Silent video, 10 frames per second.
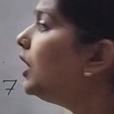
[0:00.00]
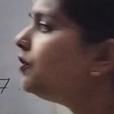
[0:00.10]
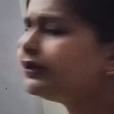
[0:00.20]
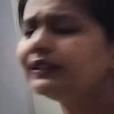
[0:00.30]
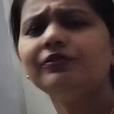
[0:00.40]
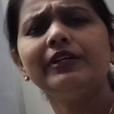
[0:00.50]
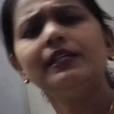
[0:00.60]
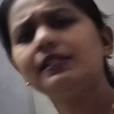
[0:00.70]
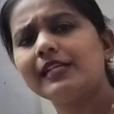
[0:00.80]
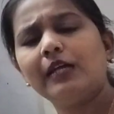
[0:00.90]
What are the
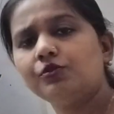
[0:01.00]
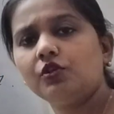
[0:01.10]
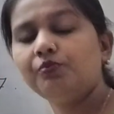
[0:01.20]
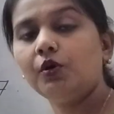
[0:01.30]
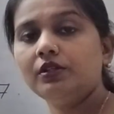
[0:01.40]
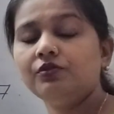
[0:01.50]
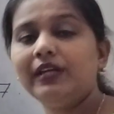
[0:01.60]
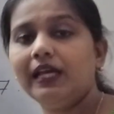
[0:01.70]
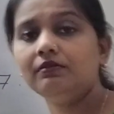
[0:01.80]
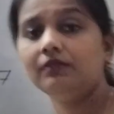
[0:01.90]
various types of bonds we
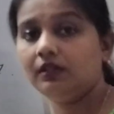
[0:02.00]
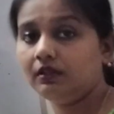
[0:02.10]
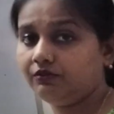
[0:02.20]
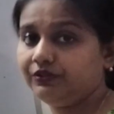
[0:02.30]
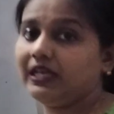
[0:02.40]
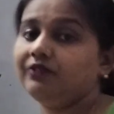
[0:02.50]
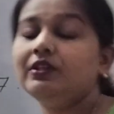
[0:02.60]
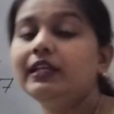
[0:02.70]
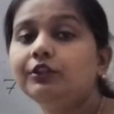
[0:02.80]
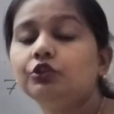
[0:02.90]
have? We have
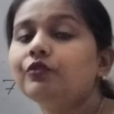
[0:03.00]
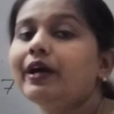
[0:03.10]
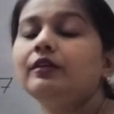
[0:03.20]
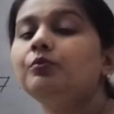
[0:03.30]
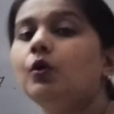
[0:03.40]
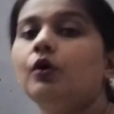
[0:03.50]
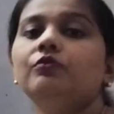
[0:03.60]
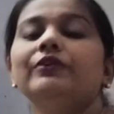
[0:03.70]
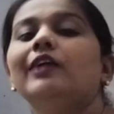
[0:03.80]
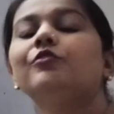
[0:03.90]
electrovalent
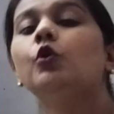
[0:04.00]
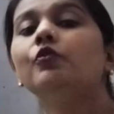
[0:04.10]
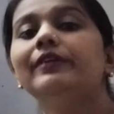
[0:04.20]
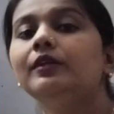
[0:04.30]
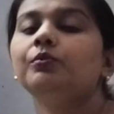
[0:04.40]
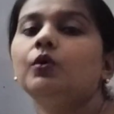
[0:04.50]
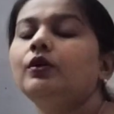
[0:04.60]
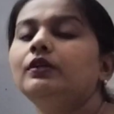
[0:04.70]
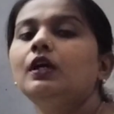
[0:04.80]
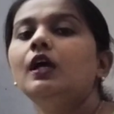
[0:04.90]
bond, we have covalent
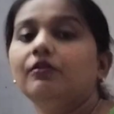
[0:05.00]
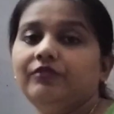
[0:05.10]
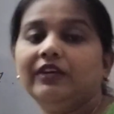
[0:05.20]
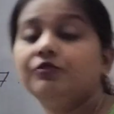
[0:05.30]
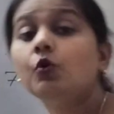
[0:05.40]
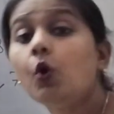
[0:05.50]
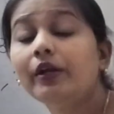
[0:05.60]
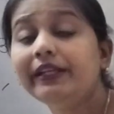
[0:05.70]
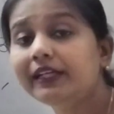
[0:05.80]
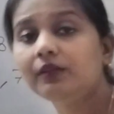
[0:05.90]
bond, we have
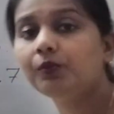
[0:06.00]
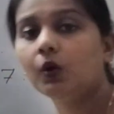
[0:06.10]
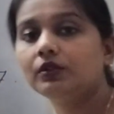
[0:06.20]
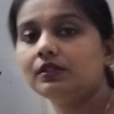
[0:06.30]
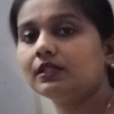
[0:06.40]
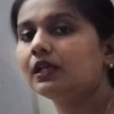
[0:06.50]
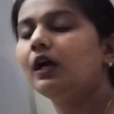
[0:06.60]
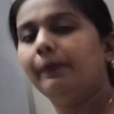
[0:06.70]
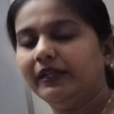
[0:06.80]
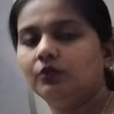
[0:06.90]
coordinate bonds,
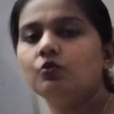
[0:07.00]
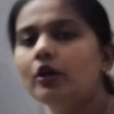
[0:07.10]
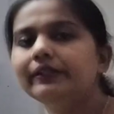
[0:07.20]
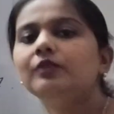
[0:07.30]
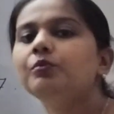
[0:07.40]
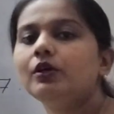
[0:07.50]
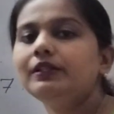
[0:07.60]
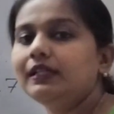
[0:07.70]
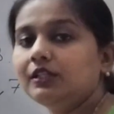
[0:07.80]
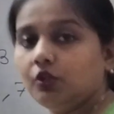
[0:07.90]
but coordinate
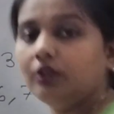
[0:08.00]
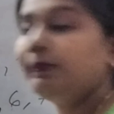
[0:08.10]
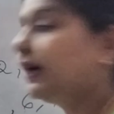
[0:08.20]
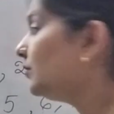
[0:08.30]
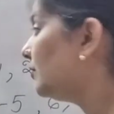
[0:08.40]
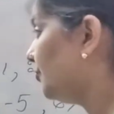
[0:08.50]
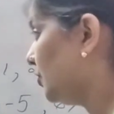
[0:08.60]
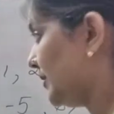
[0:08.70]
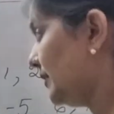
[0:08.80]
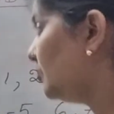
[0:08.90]
bond is not part of your
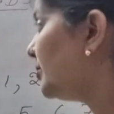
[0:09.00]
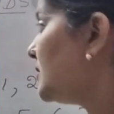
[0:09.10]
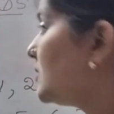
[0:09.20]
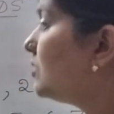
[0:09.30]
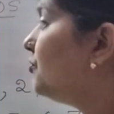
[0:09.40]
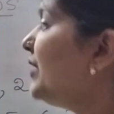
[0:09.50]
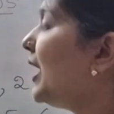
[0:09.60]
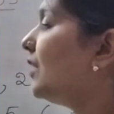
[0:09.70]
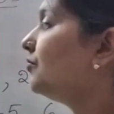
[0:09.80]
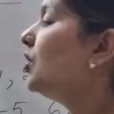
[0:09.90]
syllabus. We
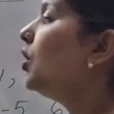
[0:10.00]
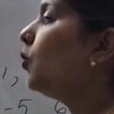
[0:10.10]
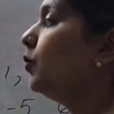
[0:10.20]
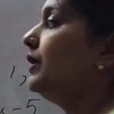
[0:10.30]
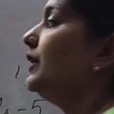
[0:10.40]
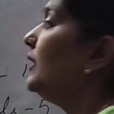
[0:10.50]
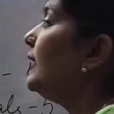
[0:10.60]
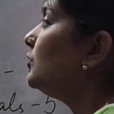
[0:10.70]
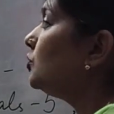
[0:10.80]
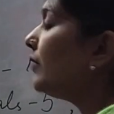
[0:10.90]
have only
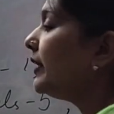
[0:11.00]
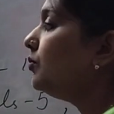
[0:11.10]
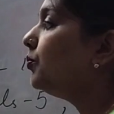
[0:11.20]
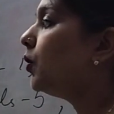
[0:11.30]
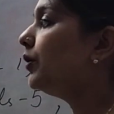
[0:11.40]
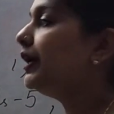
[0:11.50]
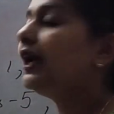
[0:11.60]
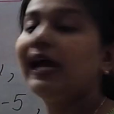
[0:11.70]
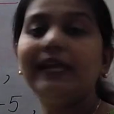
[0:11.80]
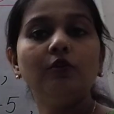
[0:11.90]
electrovalent bond
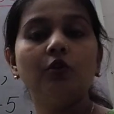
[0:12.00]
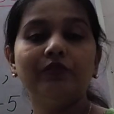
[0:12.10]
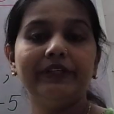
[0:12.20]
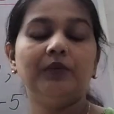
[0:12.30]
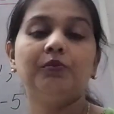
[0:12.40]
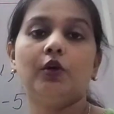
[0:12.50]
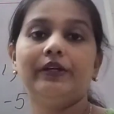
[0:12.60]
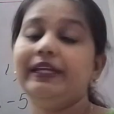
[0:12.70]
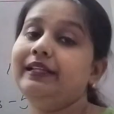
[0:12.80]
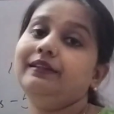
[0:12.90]
and covalent bond
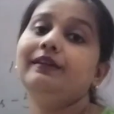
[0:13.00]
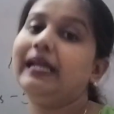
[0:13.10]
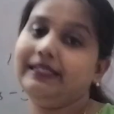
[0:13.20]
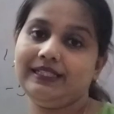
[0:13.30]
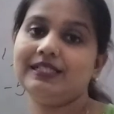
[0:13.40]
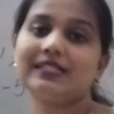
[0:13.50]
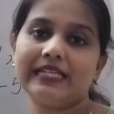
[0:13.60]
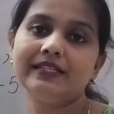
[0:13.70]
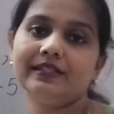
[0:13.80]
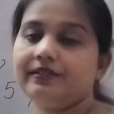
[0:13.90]
in the 9th
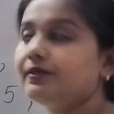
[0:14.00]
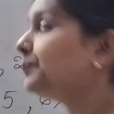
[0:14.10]
standard.